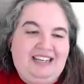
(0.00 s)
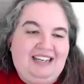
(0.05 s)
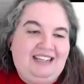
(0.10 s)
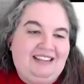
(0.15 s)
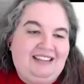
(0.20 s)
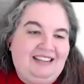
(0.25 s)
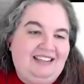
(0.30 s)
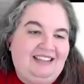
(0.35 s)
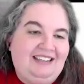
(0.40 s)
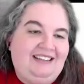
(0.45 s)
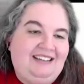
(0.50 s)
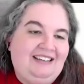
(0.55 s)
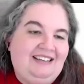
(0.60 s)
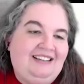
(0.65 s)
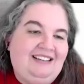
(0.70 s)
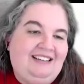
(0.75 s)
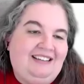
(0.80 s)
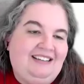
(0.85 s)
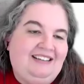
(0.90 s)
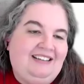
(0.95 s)
Nathan,
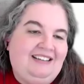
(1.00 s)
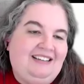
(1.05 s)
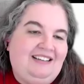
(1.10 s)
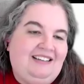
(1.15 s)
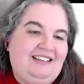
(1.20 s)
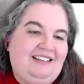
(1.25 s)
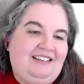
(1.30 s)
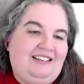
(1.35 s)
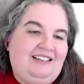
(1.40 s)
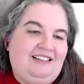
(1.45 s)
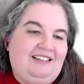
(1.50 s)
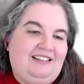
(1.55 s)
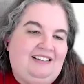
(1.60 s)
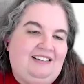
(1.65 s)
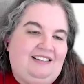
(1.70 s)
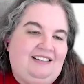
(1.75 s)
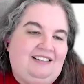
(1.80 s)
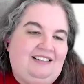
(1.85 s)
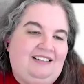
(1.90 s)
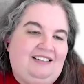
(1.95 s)
which is cute.
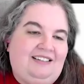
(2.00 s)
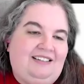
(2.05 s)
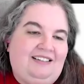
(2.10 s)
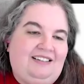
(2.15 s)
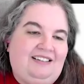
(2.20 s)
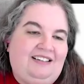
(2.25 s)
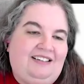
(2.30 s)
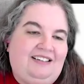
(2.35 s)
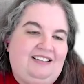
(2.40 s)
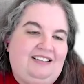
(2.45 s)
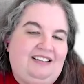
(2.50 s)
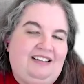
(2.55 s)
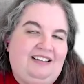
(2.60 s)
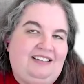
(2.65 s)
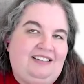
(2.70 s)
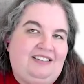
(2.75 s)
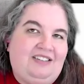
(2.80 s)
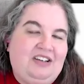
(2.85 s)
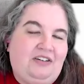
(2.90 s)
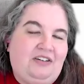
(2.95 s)

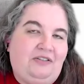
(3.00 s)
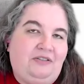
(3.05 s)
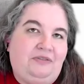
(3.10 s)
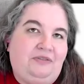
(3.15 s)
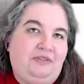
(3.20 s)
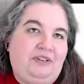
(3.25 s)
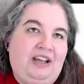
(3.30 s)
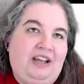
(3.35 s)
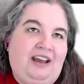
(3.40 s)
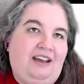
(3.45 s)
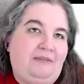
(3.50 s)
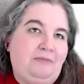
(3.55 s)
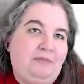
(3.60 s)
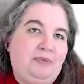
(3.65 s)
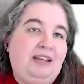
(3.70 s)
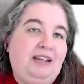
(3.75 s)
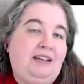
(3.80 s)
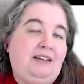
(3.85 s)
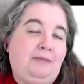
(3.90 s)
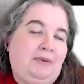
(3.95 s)
And so yeah, yeah
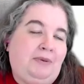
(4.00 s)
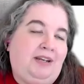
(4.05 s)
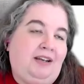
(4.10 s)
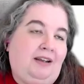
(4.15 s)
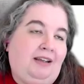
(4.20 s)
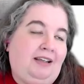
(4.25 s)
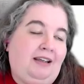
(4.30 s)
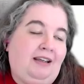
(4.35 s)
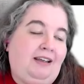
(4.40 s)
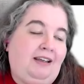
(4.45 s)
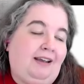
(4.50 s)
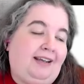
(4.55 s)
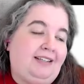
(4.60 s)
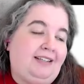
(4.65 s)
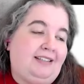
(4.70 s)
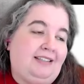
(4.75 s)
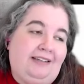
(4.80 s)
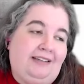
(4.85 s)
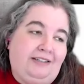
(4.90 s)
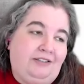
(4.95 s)
but but I, I,
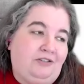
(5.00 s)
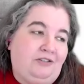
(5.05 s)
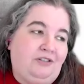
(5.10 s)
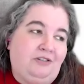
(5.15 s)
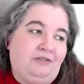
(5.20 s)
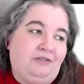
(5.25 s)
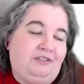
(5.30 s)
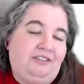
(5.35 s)
guess it is true